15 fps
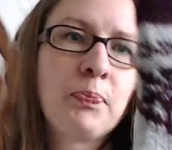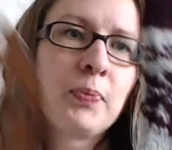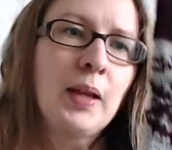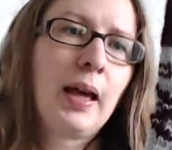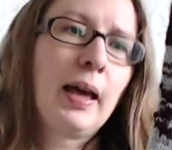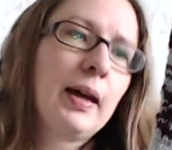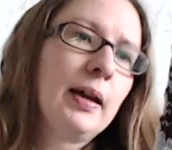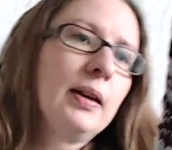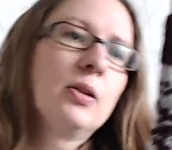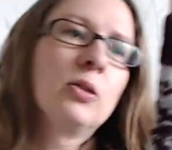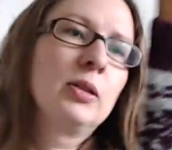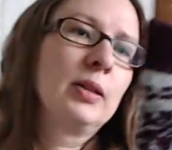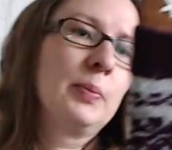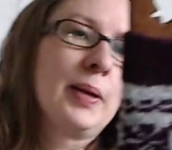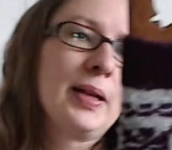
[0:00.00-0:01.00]
And it all
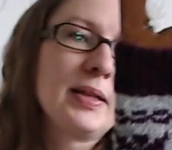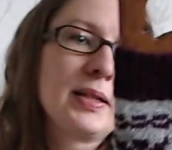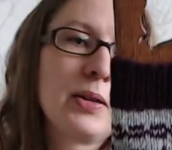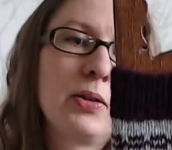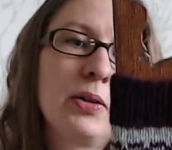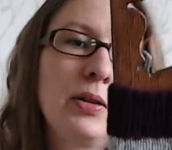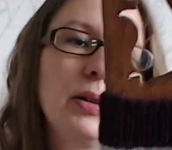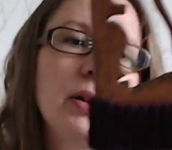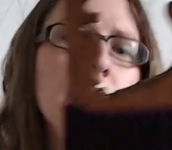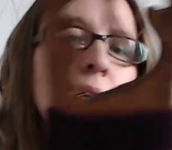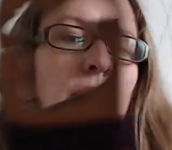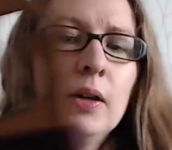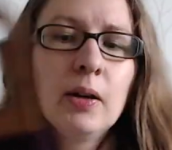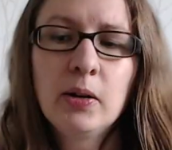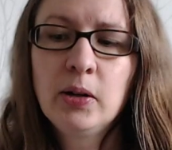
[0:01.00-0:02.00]
depends on
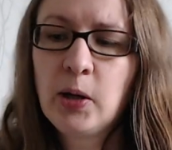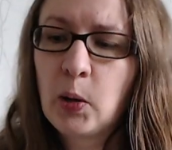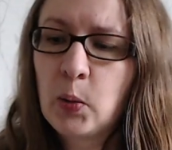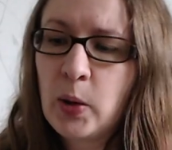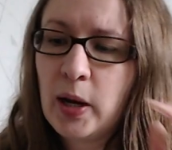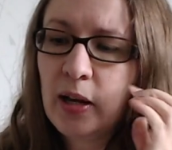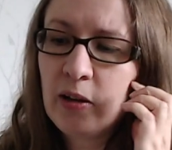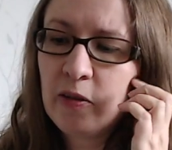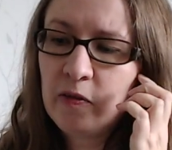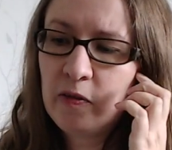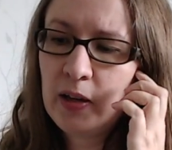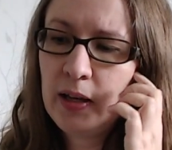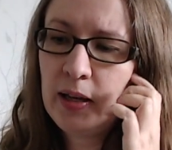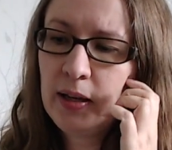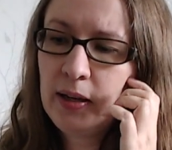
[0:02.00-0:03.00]
your way of
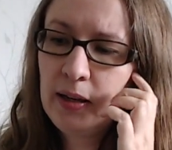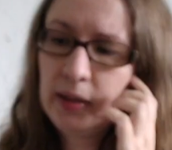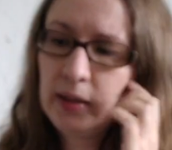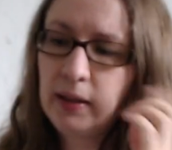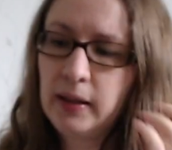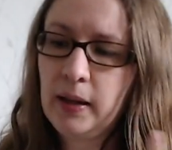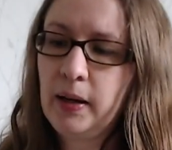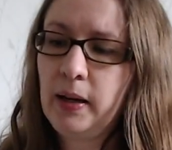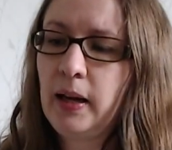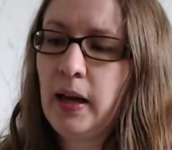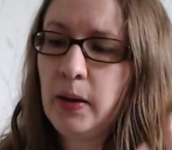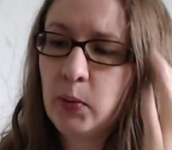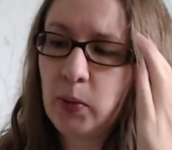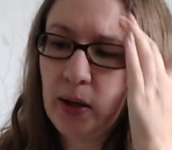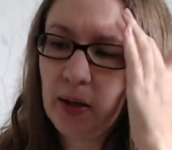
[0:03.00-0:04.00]
knitting
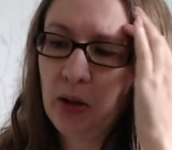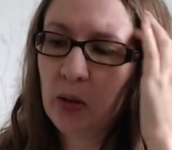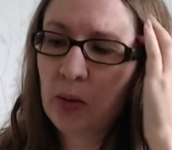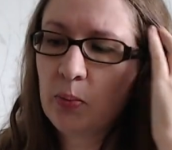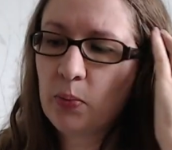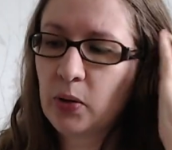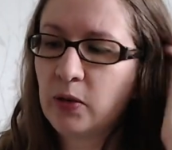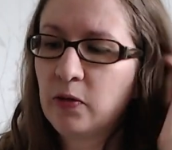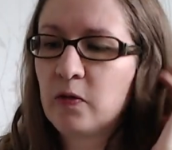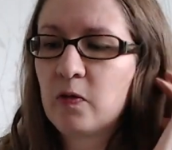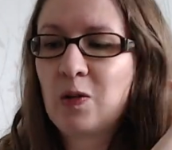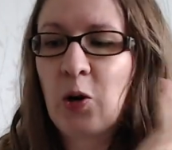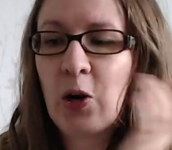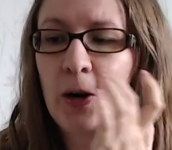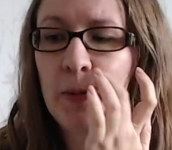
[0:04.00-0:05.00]
and what you
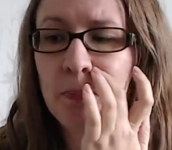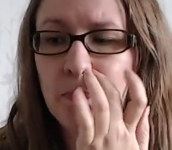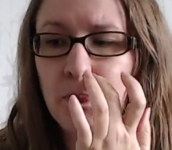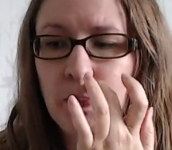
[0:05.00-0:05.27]
prefer.